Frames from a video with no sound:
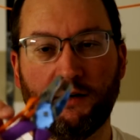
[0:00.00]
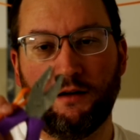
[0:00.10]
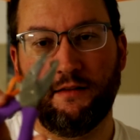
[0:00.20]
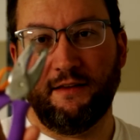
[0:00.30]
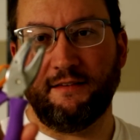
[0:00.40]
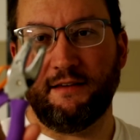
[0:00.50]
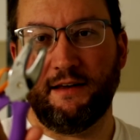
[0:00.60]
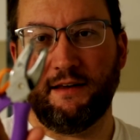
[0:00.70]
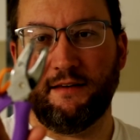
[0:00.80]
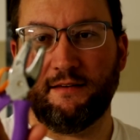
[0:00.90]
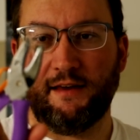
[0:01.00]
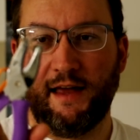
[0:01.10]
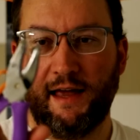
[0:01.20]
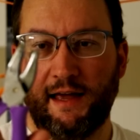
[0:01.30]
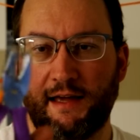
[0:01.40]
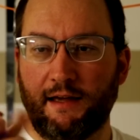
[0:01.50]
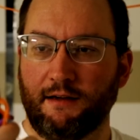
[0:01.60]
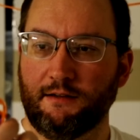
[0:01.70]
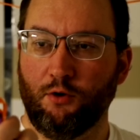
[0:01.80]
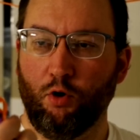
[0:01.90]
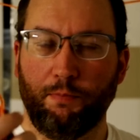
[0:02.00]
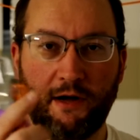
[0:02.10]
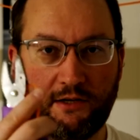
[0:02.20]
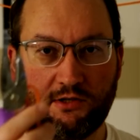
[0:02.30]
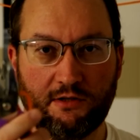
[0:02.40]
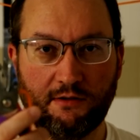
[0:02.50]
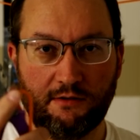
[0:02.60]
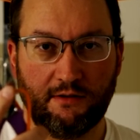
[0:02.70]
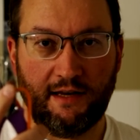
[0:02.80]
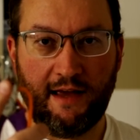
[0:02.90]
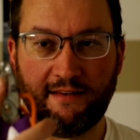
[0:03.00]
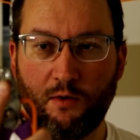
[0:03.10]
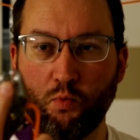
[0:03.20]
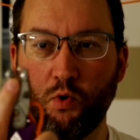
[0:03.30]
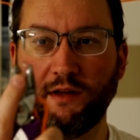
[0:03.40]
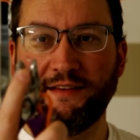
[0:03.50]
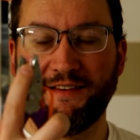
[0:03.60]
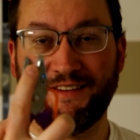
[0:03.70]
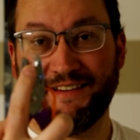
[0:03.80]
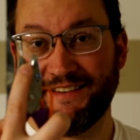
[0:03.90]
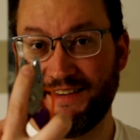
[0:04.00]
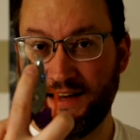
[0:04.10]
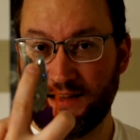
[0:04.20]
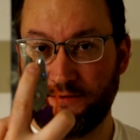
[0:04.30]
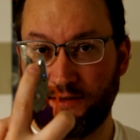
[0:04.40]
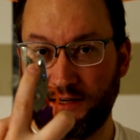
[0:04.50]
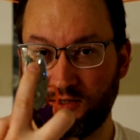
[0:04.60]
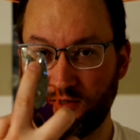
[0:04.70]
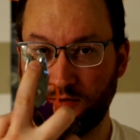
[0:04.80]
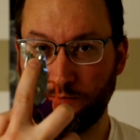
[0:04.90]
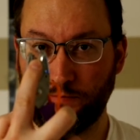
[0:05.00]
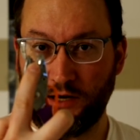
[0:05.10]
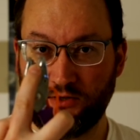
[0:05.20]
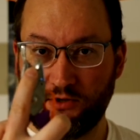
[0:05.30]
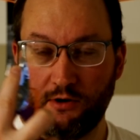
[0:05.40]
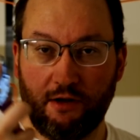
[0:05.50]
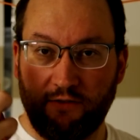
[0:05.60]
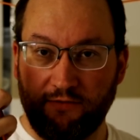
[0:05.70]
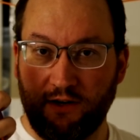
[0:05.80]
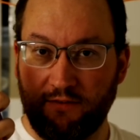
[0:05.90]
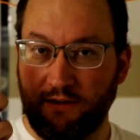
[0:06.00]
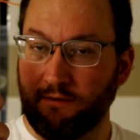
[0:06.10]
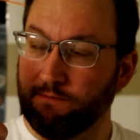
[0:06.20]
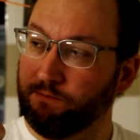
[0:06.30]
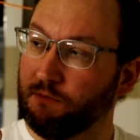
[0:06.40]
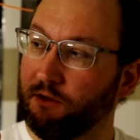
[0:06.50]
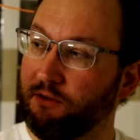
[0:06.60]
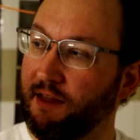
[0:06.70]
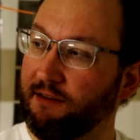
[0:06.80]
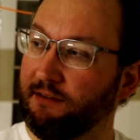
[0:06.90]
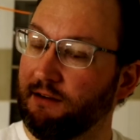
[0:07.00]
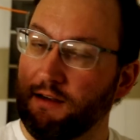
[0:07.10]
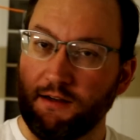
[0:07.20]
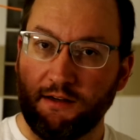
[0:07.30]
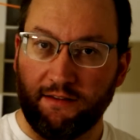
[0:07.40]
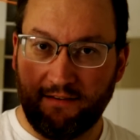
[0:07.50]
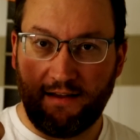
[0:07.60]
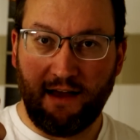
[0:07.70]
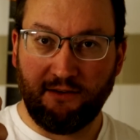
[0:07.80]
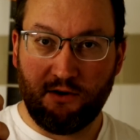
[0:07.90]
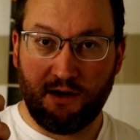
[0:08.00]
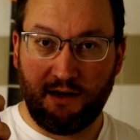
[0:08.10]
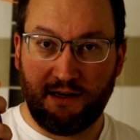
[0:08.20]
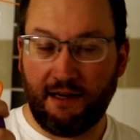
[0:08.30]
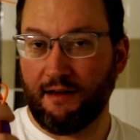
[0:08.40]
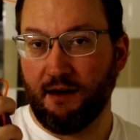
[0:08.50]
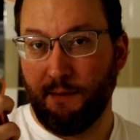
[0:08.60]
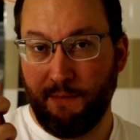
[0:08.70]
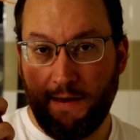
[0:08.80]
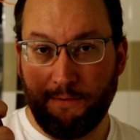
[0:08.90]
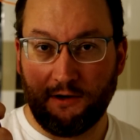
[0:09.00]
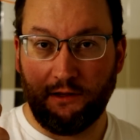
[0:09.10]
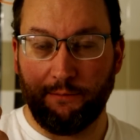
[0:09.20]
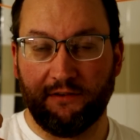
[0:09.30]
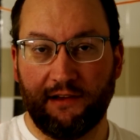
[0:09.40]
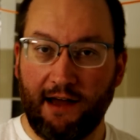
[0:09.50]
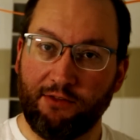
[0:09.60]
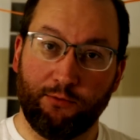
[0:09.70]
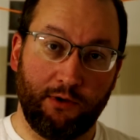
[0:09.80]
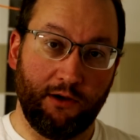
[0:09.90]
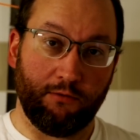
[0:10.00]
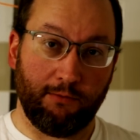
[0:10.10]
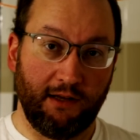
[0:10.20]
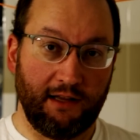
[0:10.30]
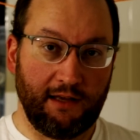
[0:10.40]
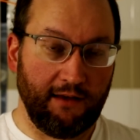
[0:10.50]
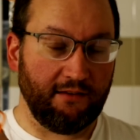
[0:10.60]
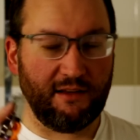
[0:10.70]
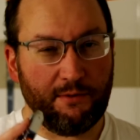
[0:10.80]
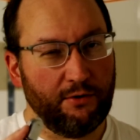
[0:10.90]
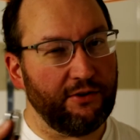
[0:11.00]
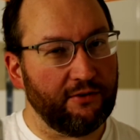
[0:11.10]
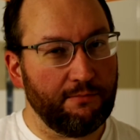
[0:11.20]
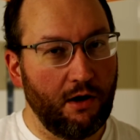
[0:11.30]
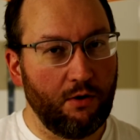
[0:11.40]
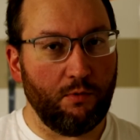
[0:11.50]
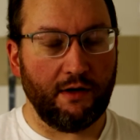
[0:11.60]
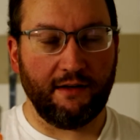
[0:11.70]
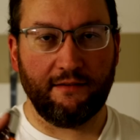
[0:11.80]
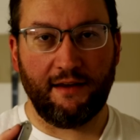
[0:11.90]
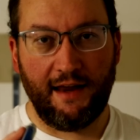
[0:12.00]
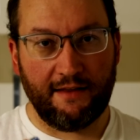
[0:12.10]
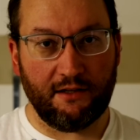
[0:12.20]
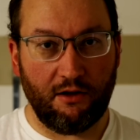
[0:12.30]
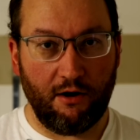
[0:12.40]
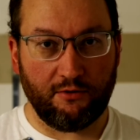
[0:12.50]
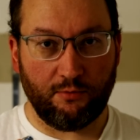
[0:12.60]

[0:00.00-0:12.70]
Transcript: This is a hole punch that has a 1 16th of an inch puncher on the front of it. So that's the size that you're gonna need. Paper clips slide through here really easily, both the small ones and the large